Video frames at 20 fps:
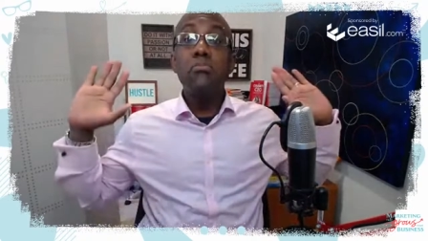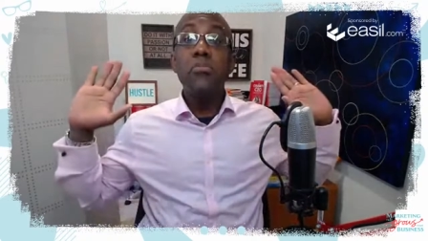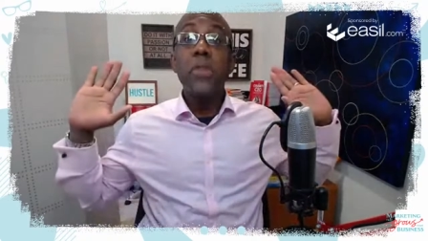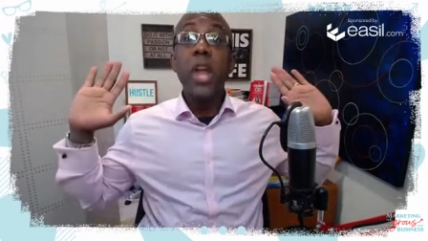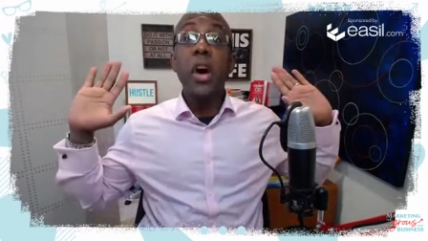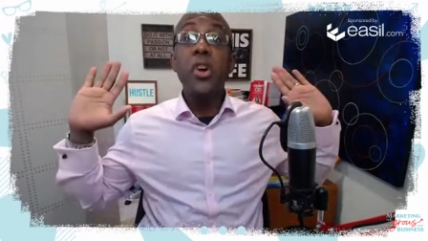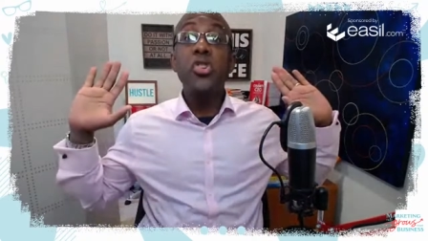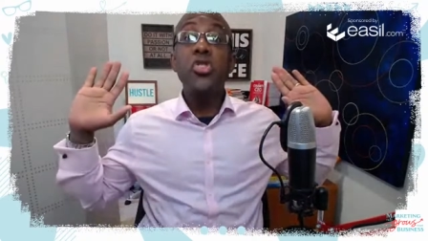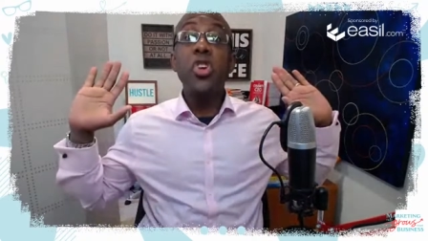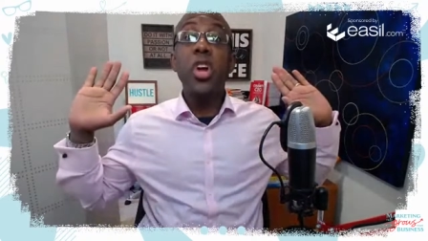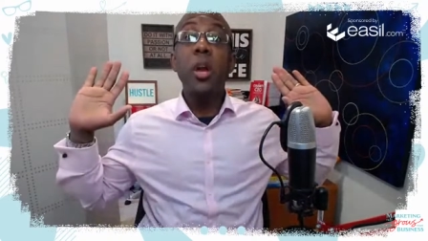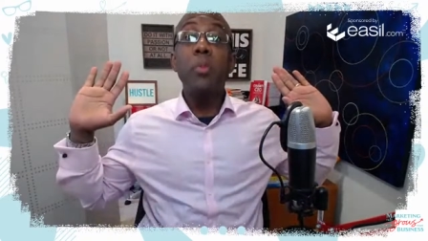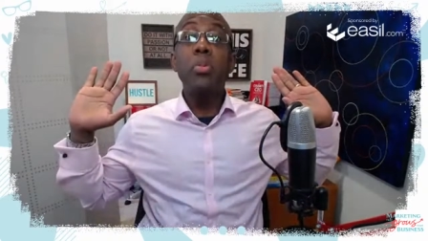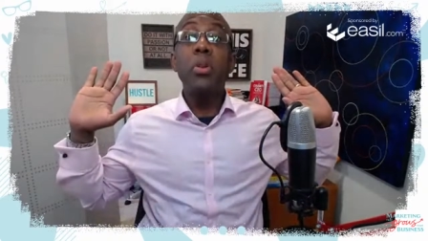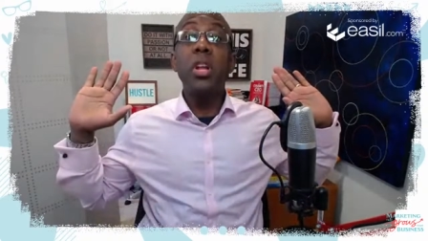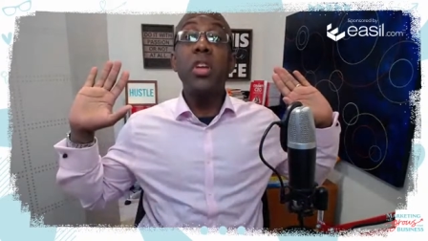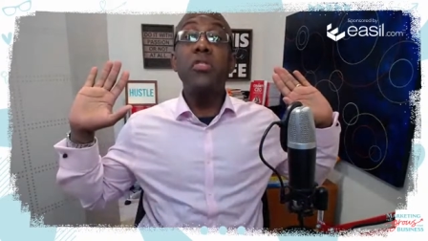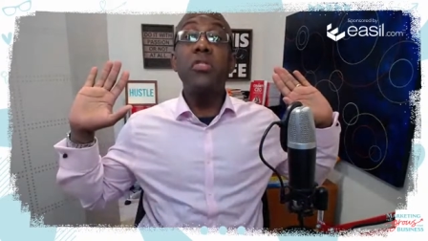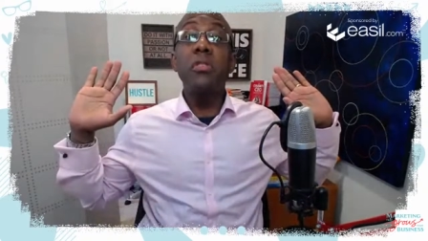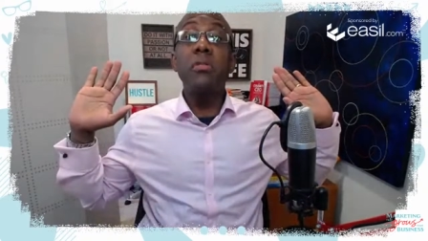Now shut up
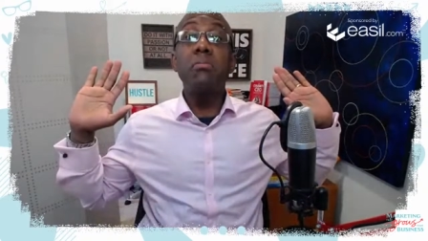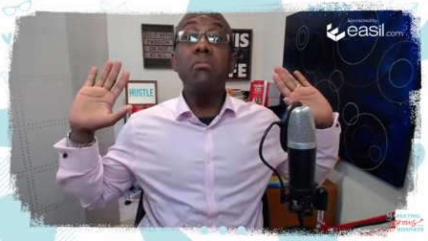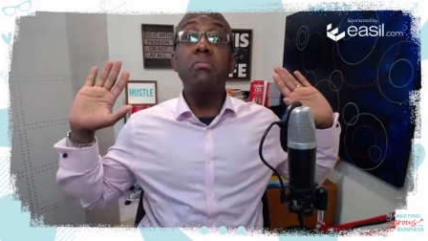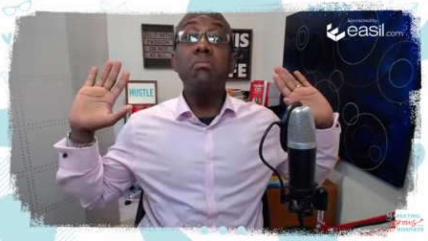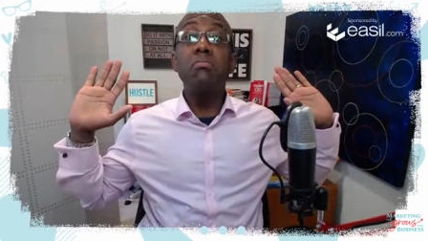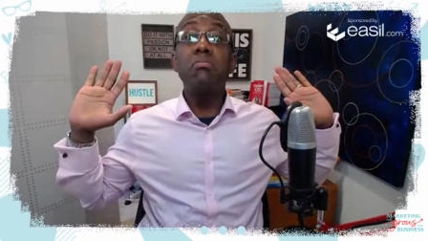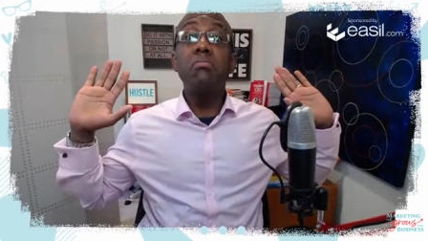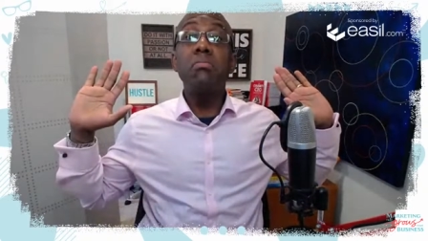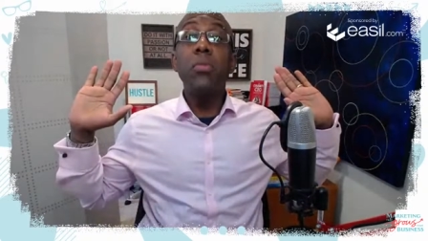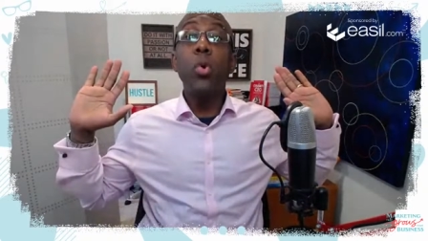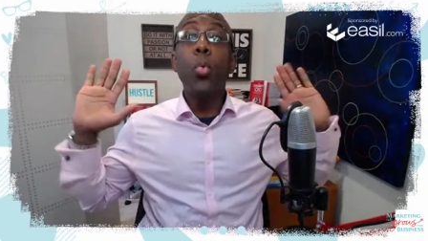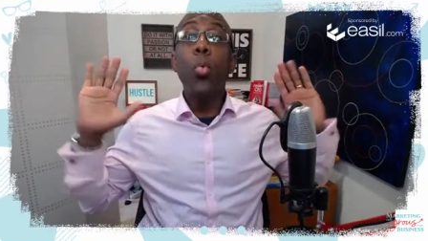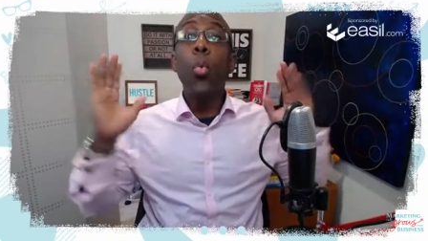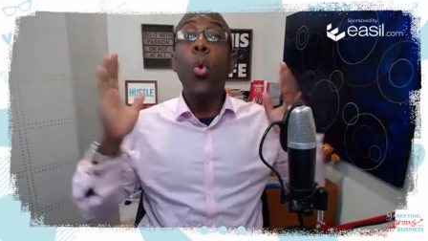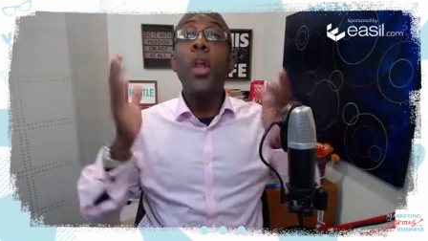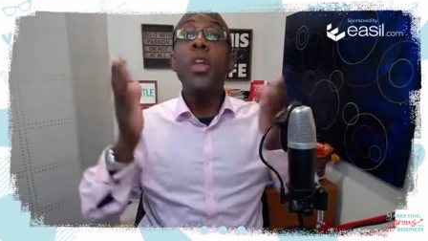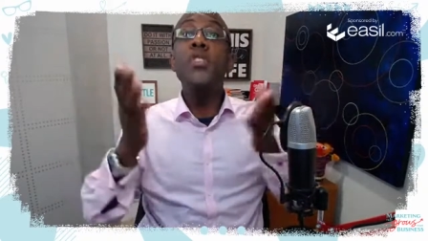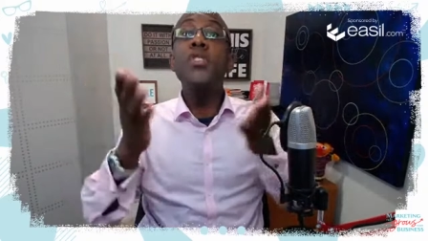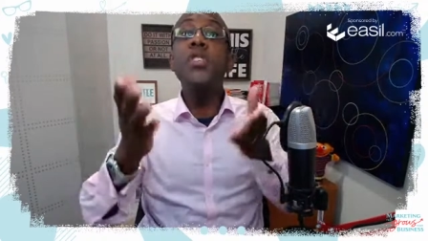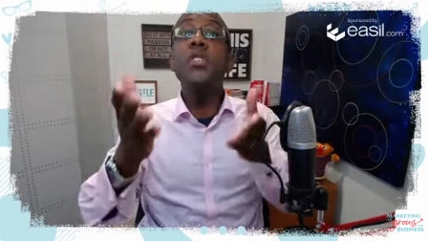and listen.
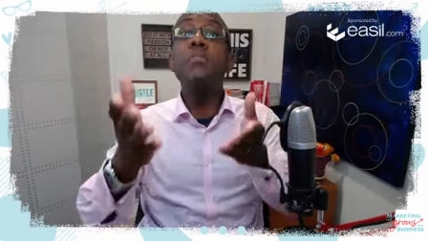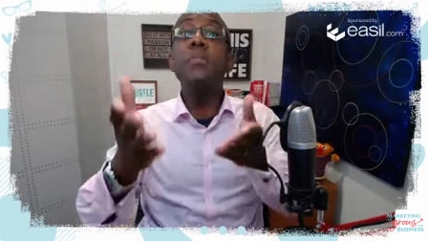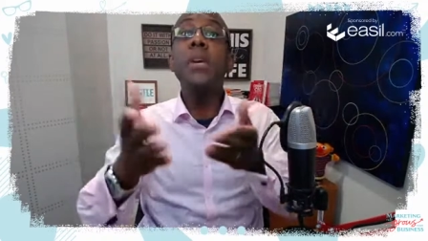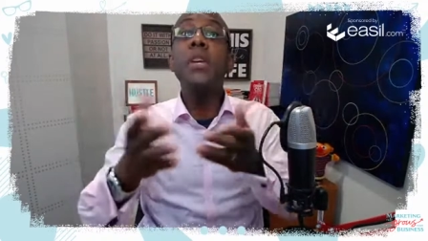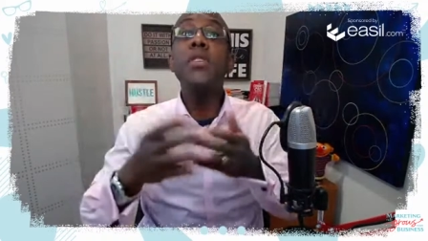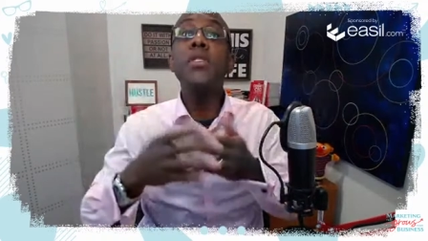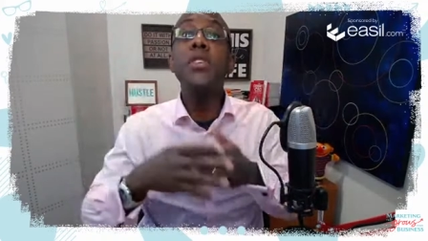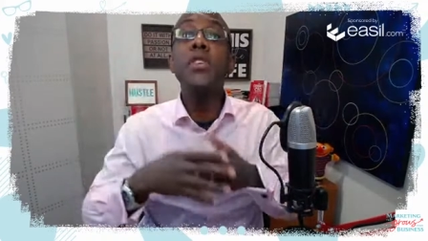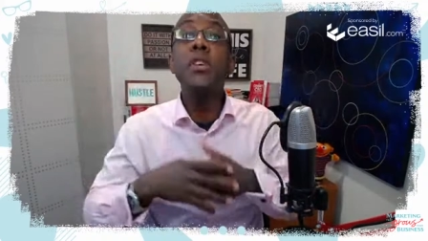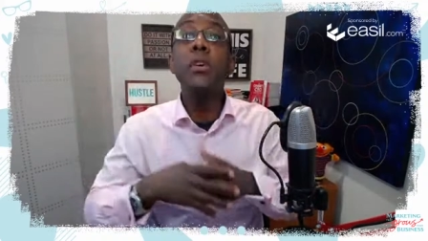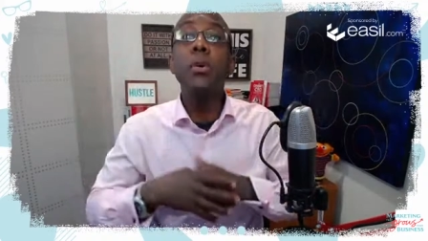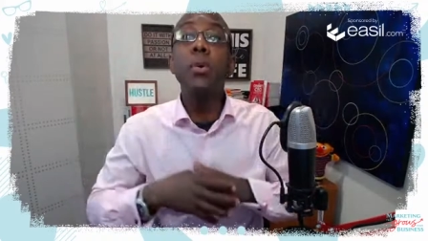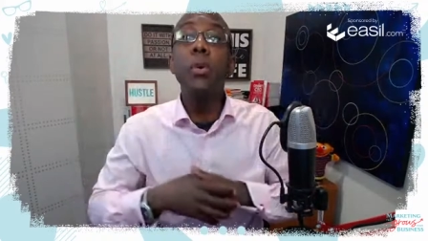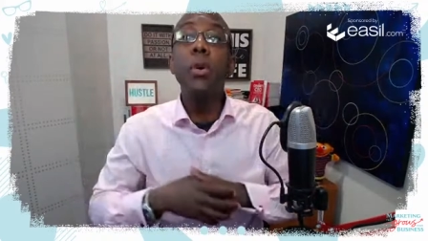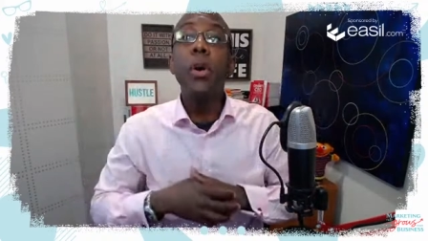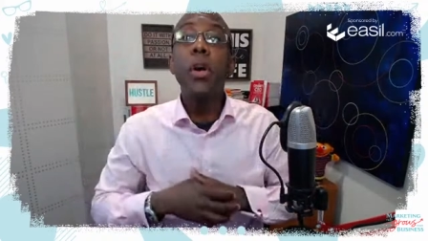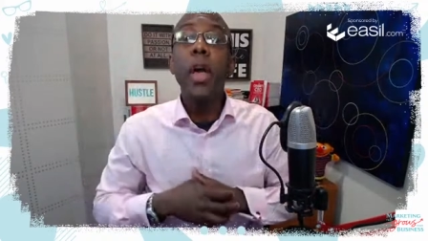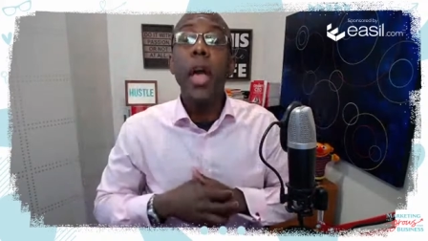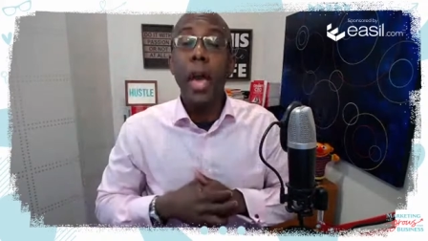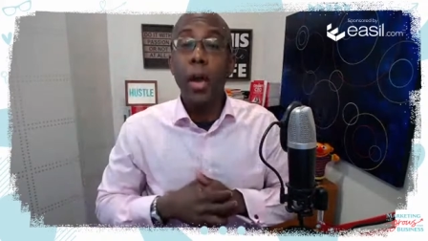What does this mean to you?